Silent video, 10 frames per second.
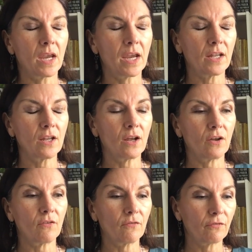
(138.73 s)
and
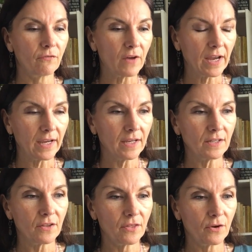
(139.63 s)

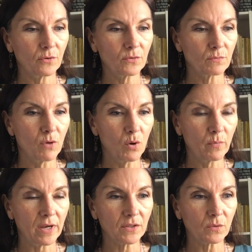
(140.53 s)
find those
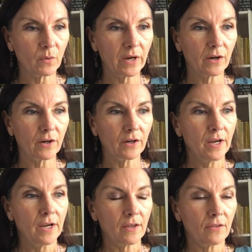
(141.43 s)
moments where
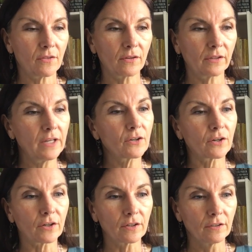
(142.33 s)
the
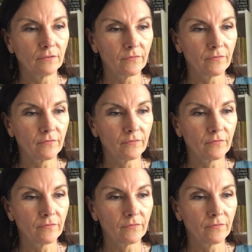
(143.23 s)
leader